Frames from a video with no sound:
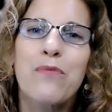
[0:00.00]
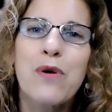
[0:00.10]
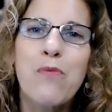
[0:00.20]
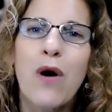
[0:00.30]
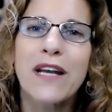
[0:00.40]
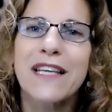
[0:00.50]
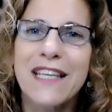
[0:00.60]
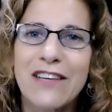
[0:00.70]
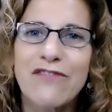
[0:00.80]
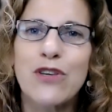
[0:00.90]
we want to
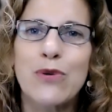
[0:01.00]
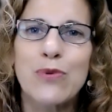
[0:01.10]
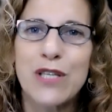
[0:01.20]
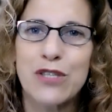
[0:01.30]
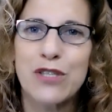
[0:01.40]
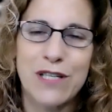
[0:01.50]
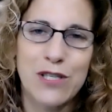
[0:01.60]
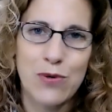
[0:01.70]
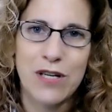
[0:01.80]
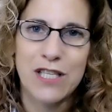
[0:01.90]
give you this
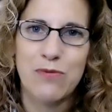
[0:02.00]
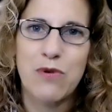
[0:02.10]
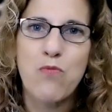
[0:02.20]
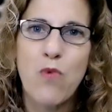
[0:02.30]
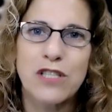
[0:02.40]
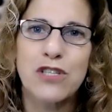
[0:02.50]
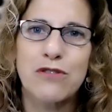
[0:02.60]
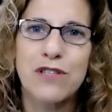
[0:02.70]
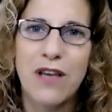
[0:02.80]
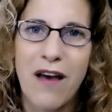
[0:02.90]
resource. We want
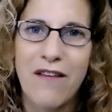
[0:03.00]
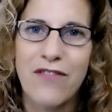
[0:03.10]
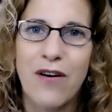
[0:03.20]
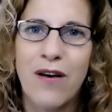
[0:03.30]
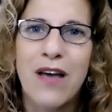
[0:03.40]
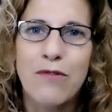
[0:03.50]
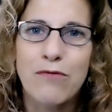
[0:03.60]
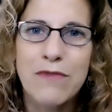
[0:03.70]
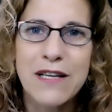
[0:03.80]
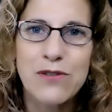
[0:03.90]
you to have the
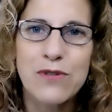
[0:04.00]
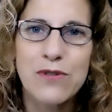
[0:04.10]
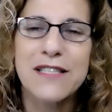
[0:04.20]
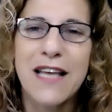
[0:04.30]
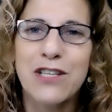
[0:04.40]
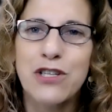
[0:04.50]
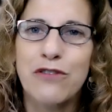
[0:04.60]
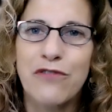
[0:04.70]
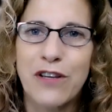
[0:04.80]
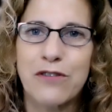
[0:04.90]
resources at
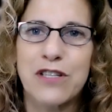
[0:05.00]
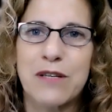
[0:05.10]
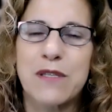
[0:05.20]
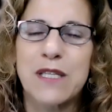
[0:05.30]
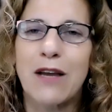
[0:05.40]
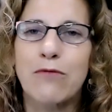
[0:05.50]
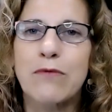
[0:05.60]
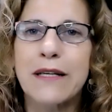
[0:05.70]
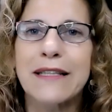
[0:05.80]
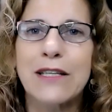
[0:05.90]
your fingertips to get
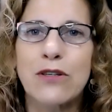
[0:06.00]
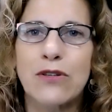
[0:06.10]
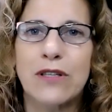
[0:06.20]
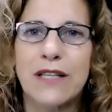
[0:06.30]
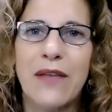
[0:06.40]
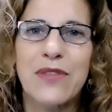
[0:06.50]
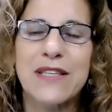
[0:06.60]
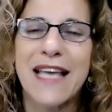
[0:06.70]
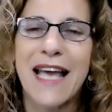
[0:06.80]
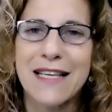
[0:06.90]
really good at
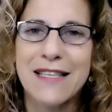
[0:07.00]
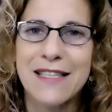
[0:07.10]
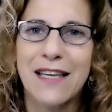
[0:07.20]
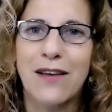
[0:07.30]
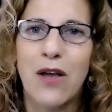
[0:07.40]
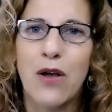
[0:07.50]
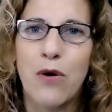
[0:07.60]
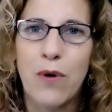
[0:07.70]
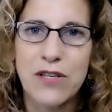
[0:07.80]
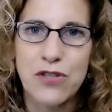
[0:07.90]
this asking
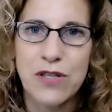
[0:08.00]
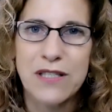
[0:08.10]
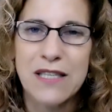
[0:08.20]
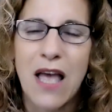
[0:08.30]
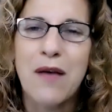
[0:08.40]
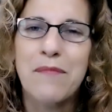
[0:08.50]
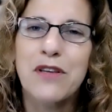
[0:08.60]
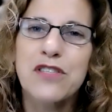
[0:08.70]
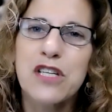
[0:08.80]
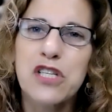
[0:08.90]
questions,
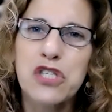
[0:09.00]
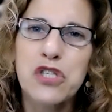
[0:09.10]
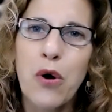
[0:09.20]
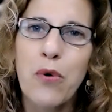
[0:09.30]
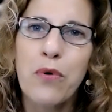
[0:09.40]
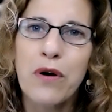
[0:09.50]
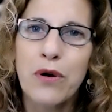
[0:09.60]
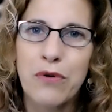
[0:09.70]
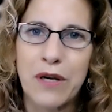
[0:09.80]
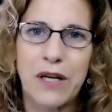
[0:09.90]
because it is so
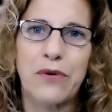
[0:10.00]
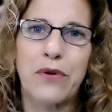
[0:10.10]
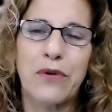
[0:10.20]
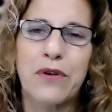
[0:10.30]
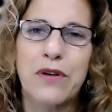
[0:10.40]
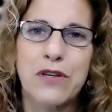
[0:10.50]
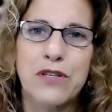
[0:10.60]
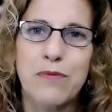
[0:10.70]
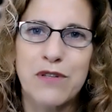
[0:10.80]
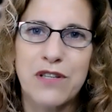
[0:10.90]
critical
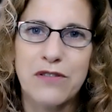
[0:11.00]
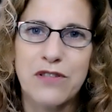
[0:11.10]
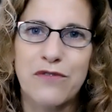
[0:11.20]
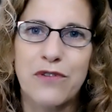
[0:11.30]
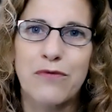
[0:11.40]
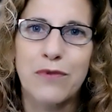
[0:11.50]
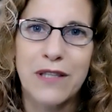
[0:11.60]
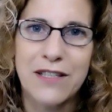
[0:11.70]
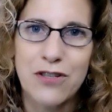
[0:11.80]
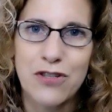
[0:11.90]
to productive
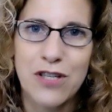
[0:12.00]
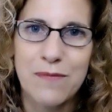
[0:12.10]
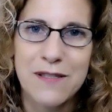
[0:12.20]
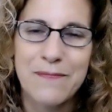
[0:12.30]
relationships.